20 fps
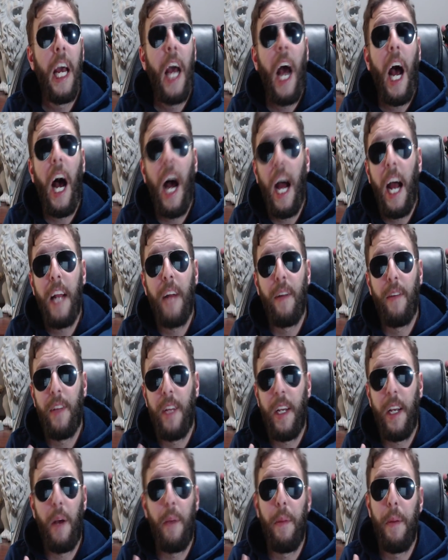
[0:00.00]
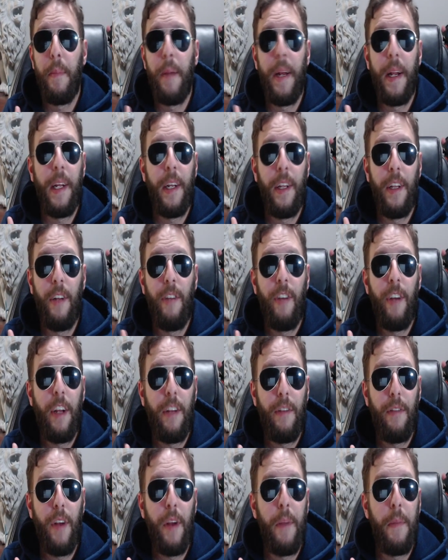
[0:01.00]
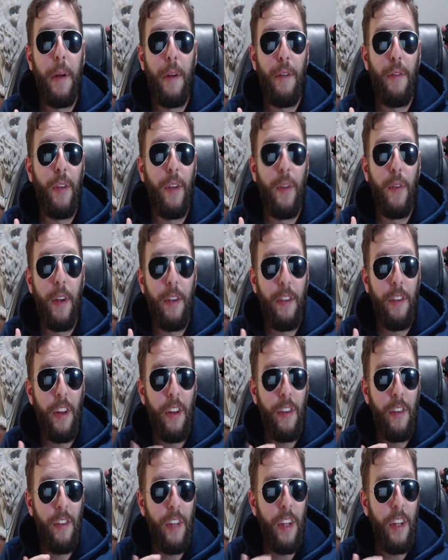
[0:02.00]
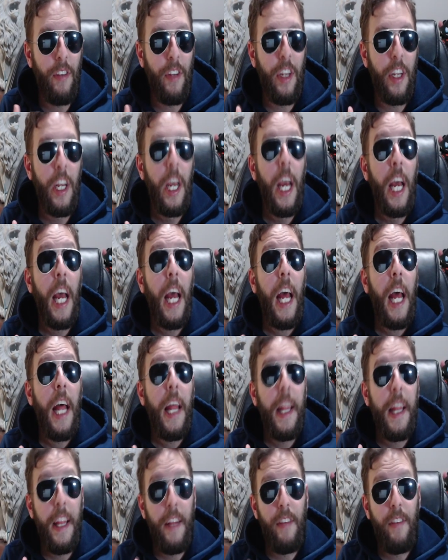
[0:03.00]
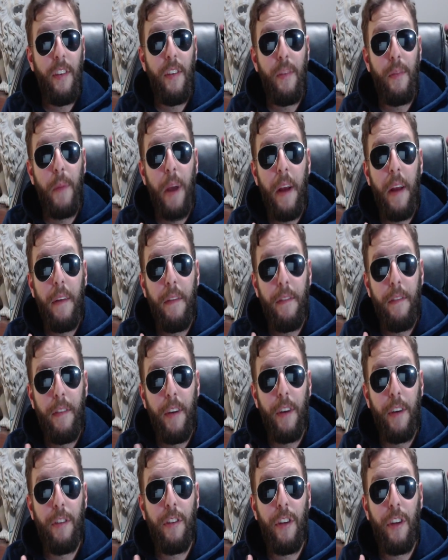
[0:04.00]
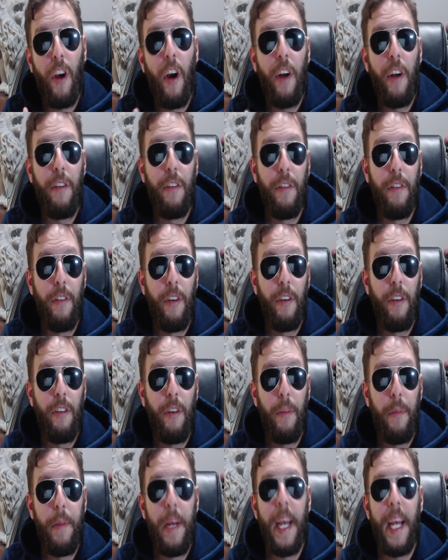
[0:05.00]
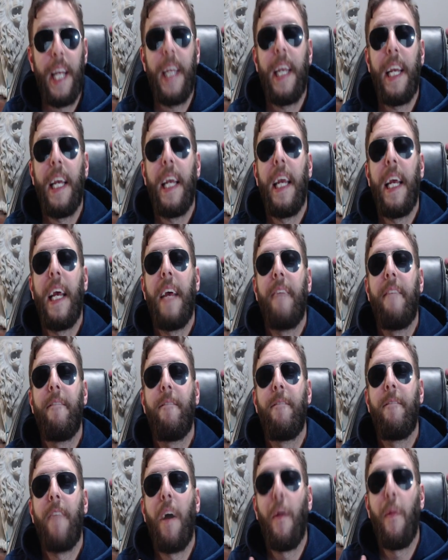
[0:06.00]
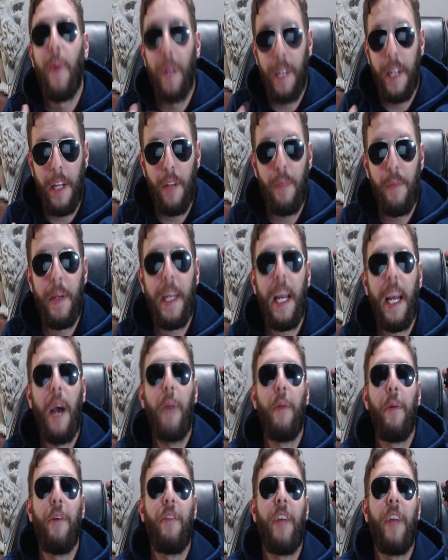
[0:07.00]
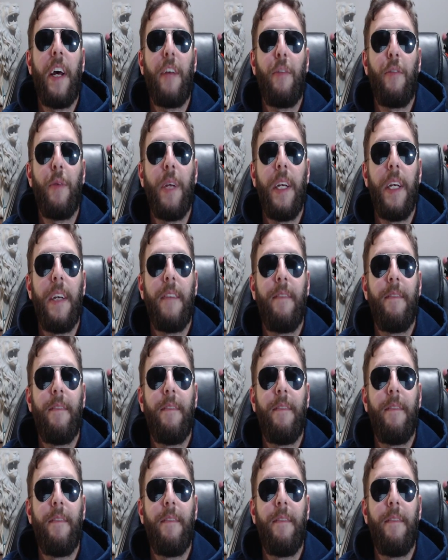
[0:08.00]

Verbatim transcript: I don't think I'll be betting on the Jets very much for the rest of the season. This is my first controversial pick. I went against my Cowboys last week.